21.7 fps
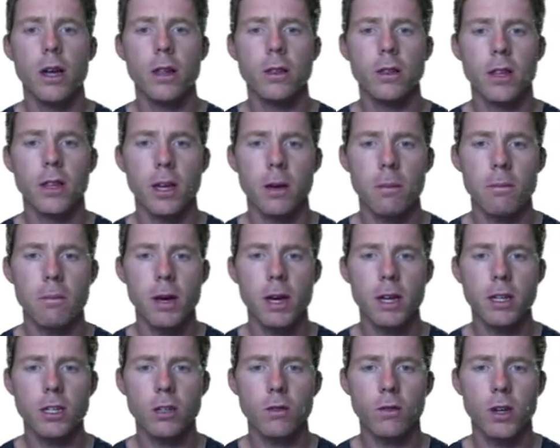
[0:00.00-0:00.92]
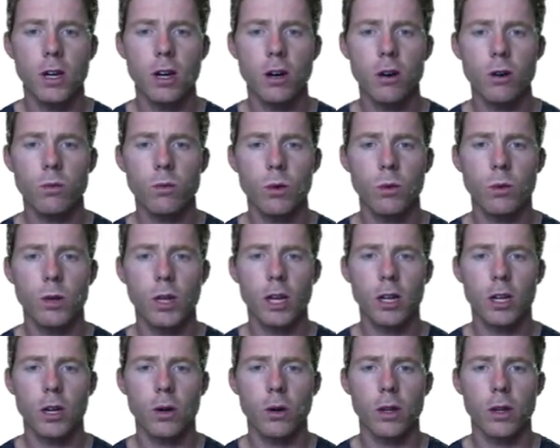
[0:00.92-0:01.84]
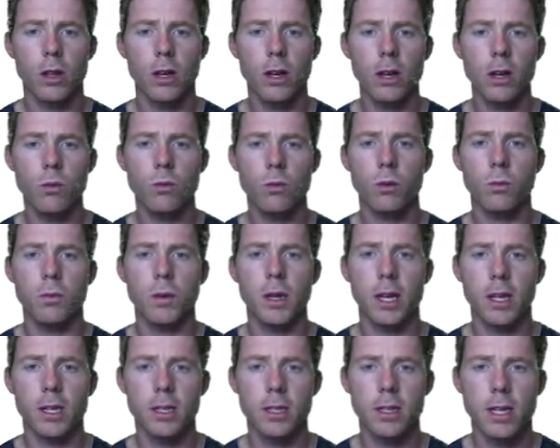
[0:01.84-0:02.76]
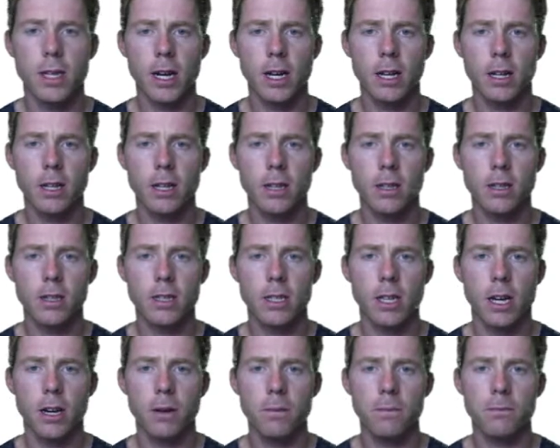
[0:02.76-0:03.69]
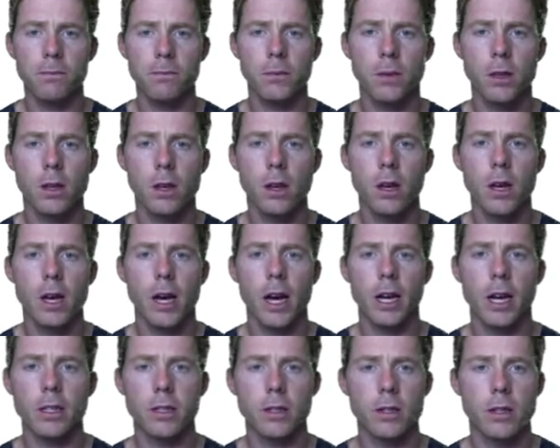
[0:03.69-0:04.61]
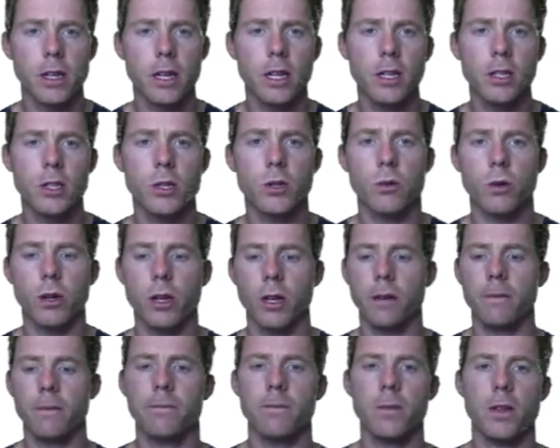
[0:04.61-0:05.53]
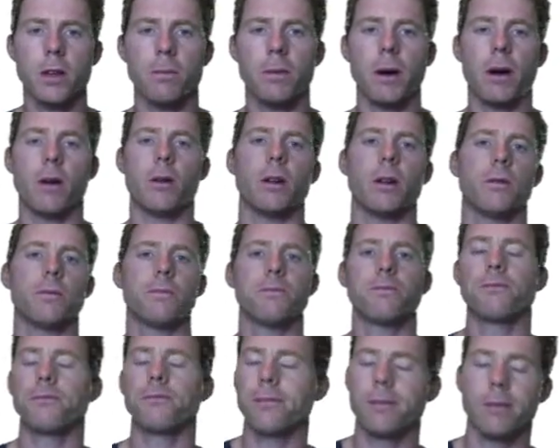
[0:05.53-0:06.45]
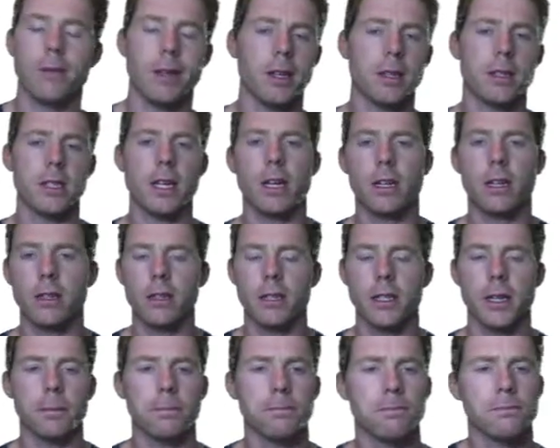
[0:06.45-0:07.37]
the amount of current we would get going there would be exactly the same as these three in parallel. Exactly the same.